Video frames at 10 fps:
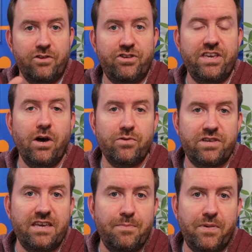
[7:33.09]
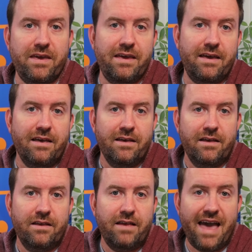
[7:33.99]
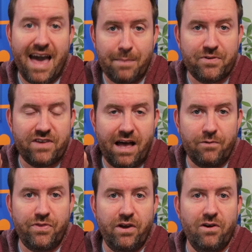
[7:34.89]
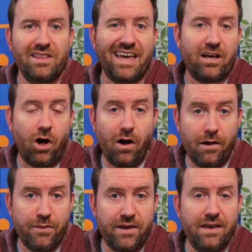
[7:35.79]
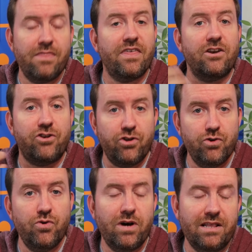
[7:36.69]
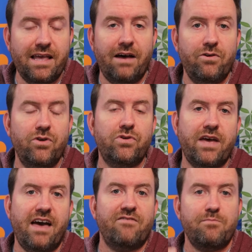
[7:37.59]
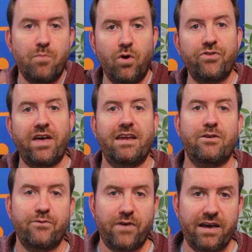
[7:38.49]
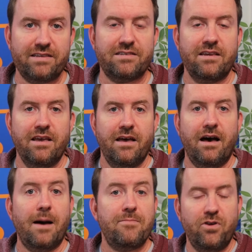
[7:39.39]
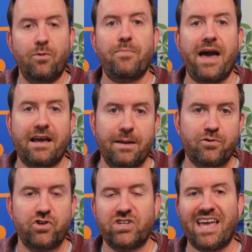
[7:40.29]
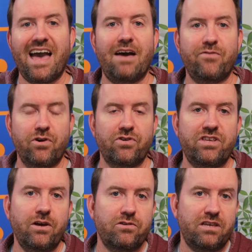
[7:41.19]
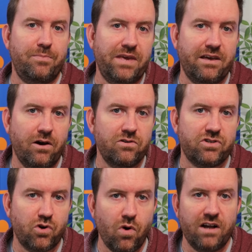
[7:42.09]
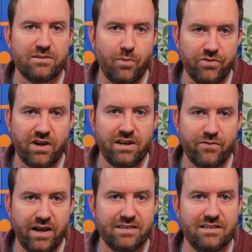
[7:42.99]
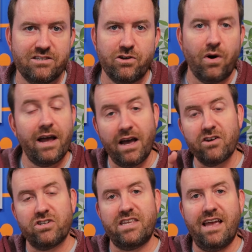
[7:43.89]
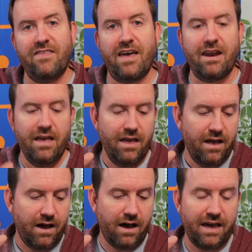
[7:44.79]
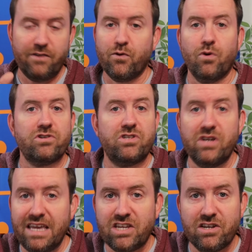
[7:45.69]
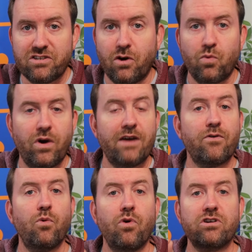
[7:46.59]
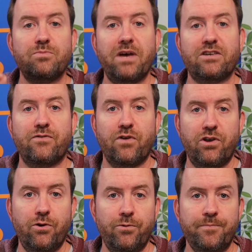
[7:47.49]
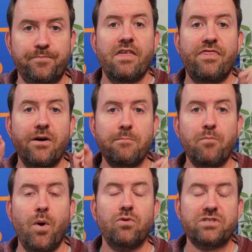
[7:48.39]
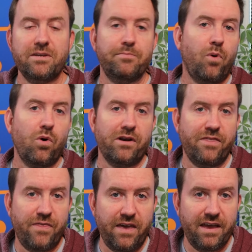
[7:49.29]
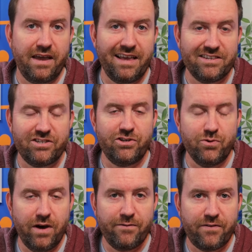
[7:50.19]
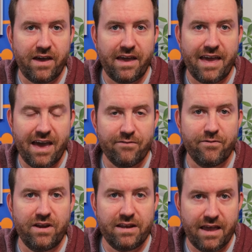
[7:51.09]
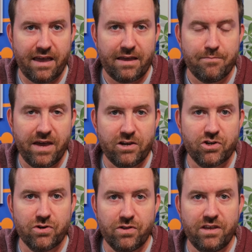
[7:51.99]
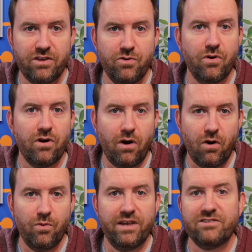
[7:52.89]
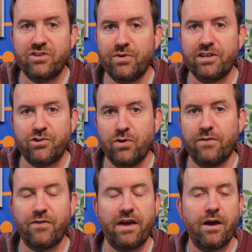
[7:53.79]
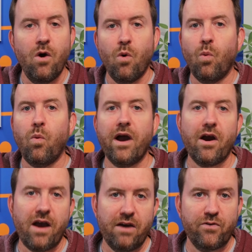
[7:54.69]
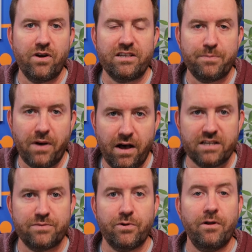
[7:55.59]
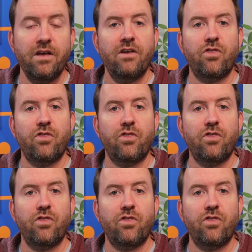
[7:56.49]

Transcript: TOTP apps out there like Authy that do allow you to have multi-device backups or just have your TOTP codes across multi-devices. So I understand that. And of course, to each his own. Whatever works best for you. The most important thing is 2FA every day. Make sure that you are always doing 2FA wherever it's possible.